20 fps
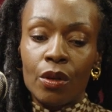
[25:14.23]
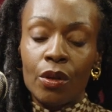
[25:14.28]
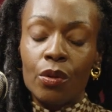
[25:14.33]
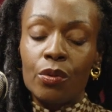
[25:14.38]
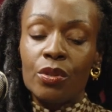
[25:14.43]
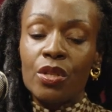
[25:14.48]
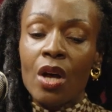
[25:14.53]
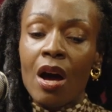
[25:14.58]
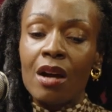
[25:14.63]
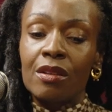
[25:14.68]

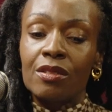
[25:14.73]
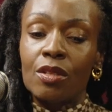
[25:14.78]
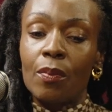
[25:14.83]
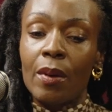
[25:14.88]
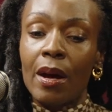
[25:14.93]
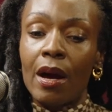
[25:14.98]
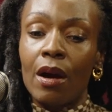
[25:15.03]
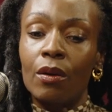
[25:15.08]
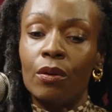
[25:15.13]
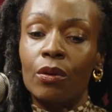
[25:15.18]
who talks
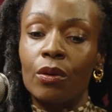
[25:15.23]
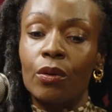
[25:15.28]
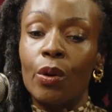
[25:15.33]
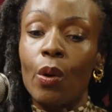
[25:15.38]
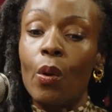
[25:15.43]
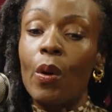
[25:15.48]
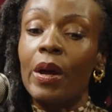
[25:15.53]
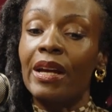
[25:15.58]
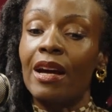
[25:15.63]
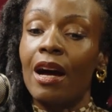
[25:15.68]
about
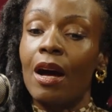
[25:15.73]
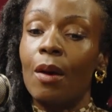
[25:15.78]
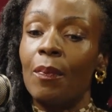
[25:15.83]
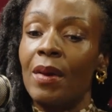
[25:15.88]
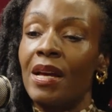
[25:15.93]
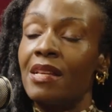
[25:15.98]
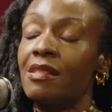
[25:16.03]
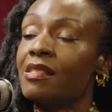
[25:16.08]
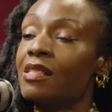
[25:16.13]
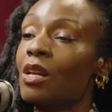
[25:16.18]
growing up
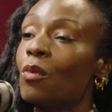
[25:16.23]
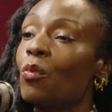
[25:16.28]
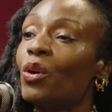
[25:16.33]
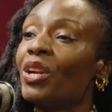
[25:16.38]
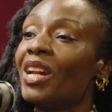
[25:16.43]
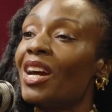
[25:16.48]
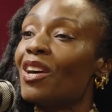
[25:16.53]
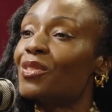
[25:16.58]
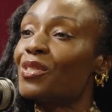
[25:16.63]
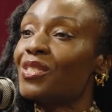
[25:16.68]
as
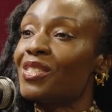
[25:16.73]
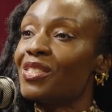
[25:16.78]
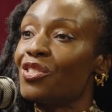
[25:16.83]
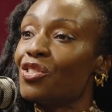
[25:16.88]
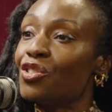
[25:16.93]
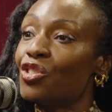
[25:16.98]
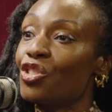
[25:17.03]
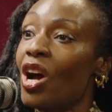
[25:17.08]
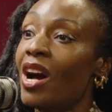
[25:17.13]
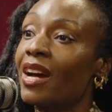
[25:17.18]
someone else's
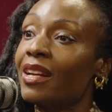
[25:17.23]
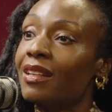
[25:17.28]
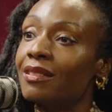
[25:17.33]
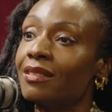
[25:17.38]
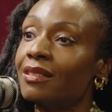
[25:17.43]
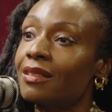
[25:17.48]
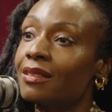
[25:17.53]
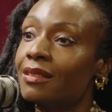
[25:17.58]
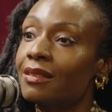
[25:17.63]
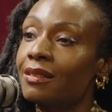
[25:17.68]

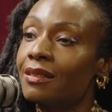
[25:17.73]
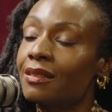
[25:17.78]
child.